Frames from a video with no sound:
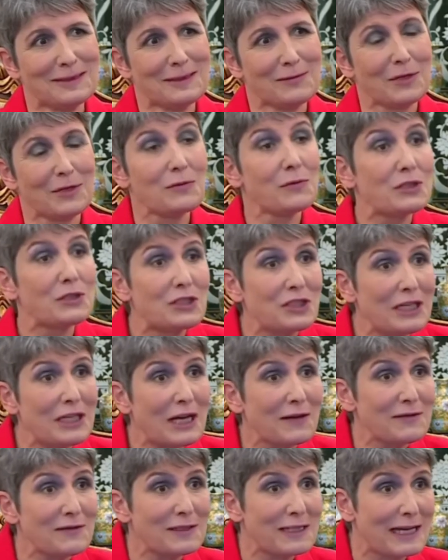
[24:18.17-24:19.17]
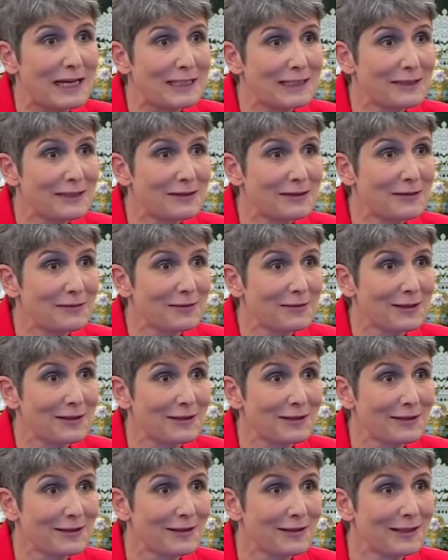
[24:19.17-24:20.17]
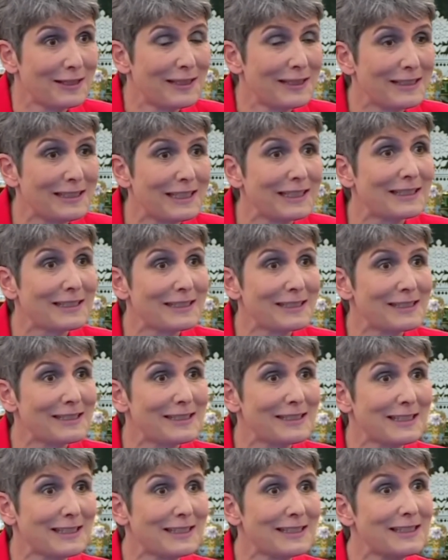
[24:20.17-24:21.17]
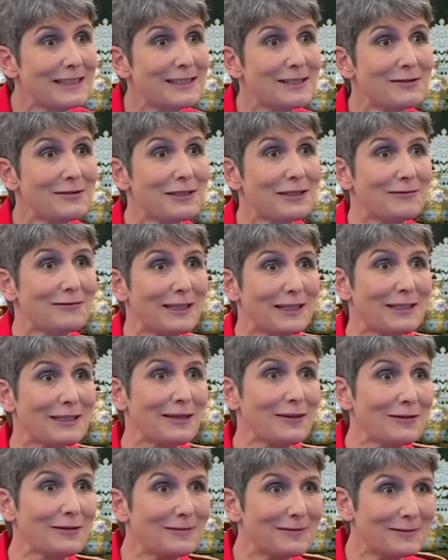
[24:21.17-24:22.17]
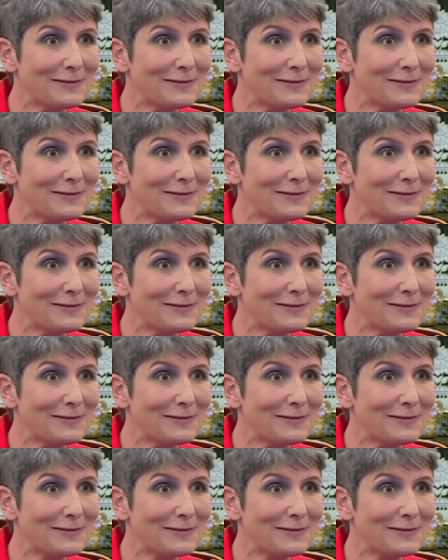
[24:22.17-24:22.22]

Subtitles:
What would she have said to what her youngest son is doing right now?